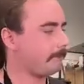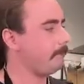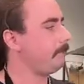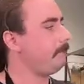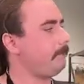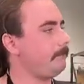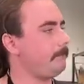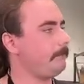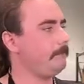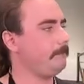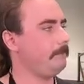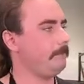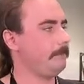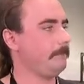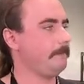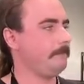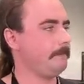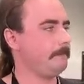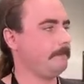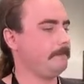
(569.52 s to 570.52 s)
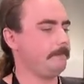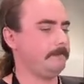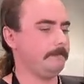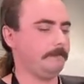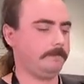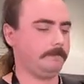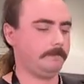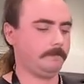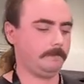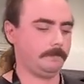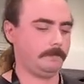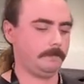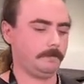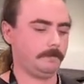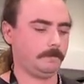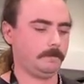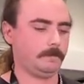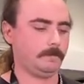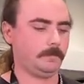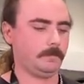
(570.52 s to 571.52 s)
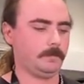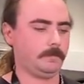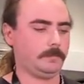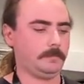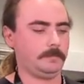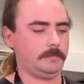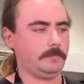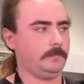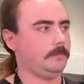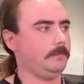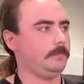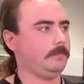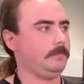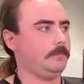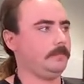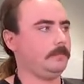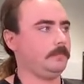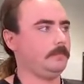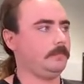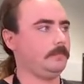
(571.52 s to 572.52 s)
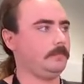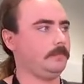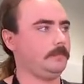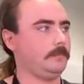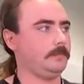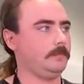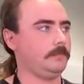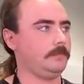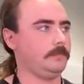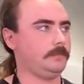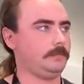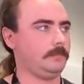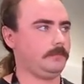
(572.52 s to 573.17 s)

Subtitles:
(silent)